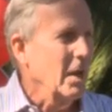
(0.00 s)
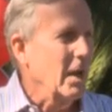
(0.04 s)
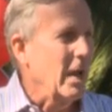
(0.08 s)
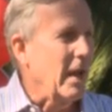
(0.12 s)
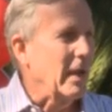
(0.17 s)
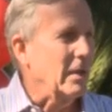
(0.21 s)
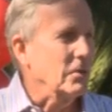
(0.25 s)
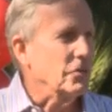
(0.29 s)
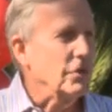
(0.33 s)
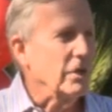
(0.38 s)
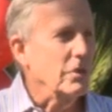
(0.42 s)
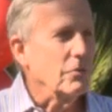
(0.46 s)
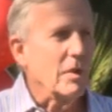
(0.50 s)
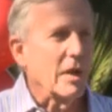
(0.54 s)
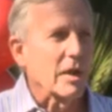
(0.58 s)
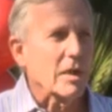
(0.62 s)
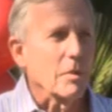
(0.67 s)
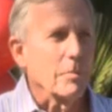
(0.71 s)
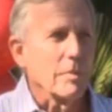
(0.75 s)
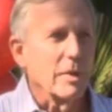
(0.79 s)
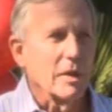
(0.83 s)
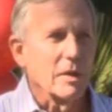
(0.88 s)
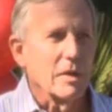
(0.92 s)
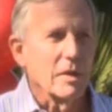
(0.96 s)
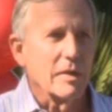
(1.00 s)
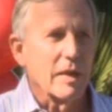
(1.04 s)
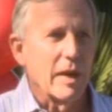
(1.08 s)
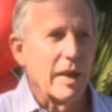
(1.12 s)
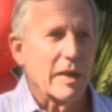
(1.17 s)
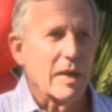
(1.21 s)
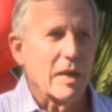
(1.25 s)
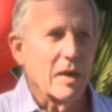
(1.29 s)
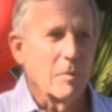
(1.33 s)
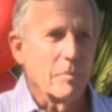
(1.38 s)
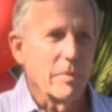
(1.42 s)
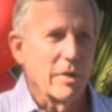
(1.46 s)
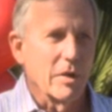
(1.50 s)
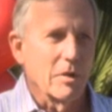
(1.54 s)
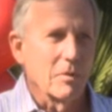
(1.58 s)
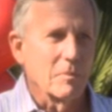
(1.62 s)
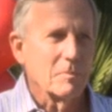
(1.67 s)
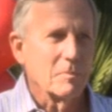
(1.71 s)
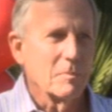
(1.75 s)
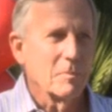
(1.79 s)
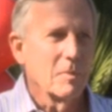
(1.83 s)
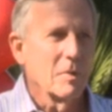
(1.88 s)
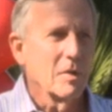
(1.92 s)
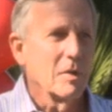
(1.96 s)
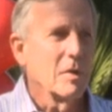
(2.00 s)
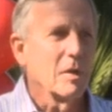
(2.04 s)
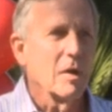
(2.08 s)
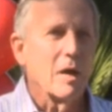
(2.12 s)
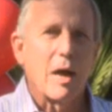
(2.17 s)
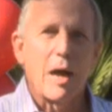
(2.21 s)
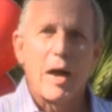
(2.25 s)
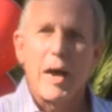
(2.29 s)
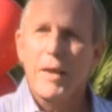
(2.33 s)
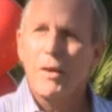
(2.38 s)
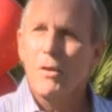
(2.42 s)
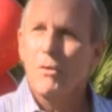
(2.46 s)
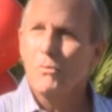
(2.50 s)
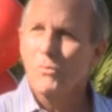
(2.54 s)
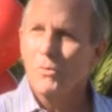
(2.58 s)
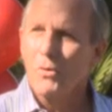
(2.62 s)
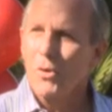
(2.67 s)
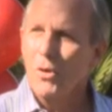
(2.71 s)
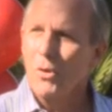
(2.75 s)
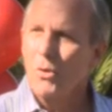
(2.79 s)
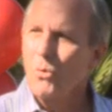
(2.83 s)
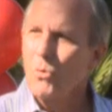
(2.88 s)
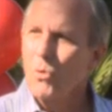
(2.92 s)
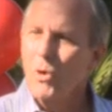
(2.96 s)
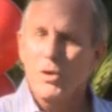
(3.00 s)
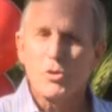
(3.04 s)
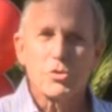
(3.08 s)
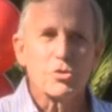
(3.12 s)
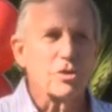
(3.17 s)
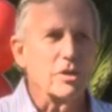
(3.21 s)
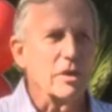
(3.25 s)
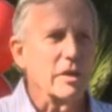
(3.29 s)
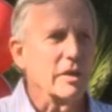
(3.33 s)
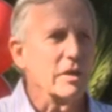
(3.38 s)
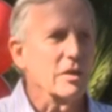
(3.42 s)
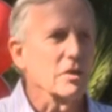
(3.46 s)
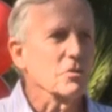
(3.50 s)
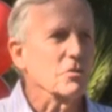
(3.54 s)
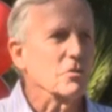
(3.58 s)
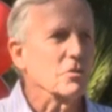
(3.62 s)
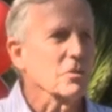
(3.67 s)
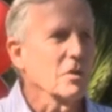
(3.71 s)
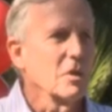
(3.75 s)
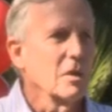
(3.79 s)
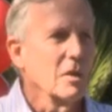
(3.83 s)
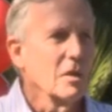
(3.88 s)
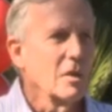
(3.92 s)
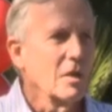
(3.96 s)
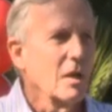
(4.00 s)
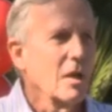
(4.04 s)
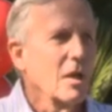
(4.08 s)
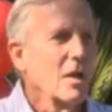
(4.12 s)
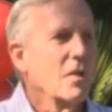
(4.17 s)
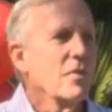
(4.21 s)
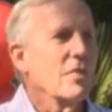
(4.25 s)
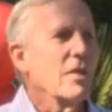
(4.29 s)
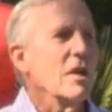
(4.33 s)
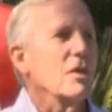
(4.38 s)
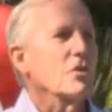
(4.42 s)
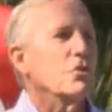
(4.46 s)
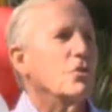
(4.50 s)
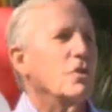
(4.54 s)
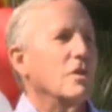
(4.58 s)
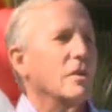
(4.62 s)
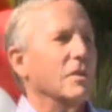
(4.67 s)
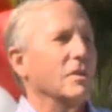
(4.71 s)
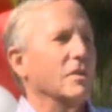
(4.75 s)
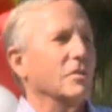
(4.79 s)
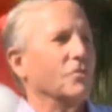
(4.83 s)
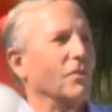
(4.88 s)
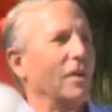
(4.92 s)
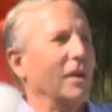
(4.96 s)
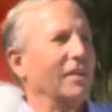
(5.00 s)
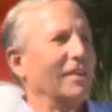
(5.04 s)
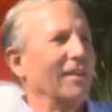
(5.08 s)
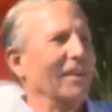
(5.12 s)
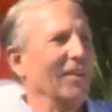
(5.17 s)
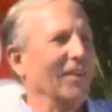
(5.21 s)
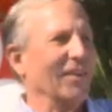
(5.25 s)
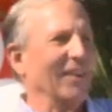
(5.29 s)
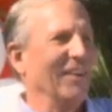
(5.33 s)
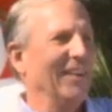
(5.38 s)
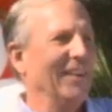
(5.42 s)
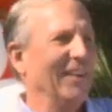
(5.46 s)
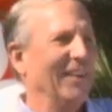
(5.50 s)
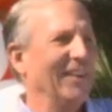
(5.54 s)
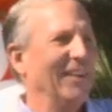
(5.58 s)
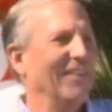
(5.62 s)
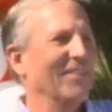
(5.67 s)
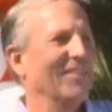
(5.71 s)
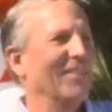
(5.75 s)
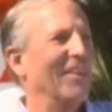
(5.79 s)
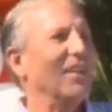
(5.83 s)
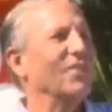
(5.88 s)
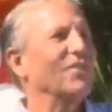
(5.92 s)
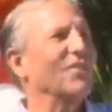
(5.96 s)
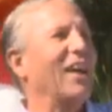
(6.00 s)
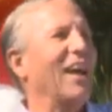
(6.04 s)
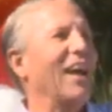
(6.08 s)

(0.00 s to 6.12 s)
and she recommended that I come here. I don't know where she is. There she is right there. Raise your